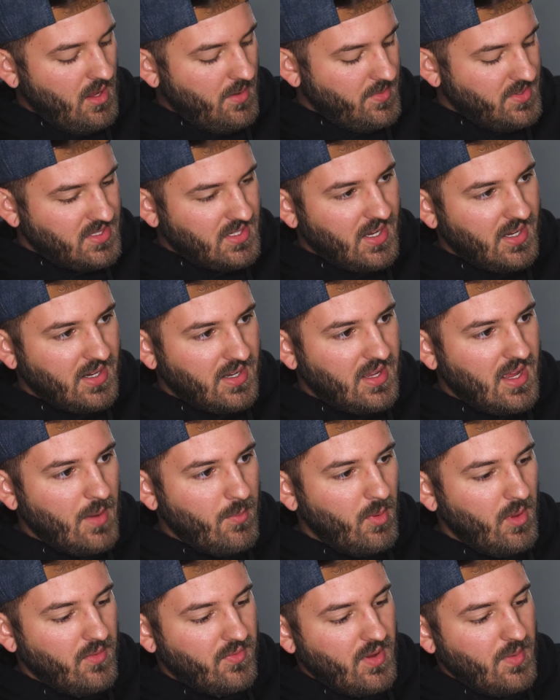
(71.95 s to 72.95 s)
It's got a
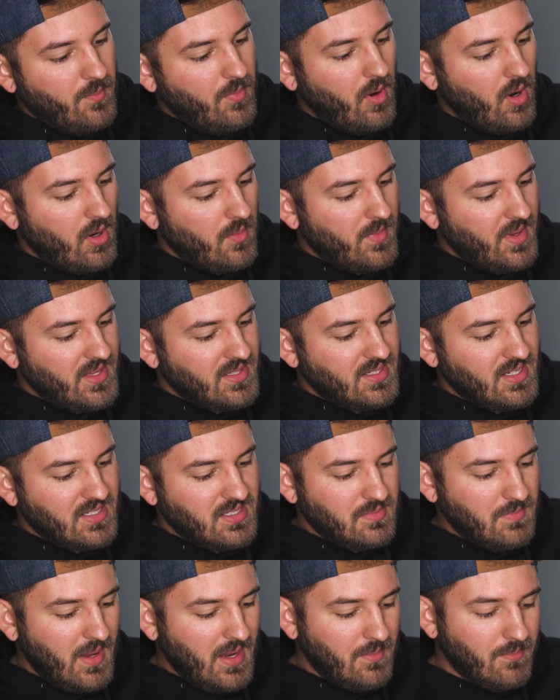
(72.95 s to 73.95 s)
couple of compartments.
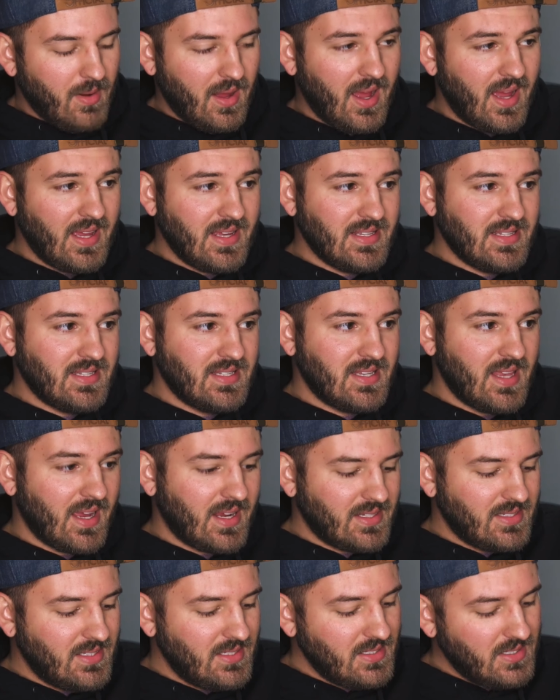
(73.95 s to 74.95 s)
It's made by
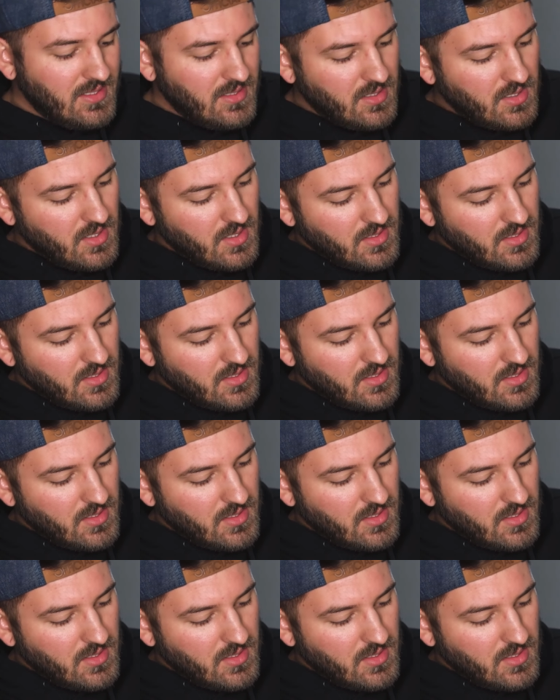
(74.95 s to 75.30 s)
Zecti.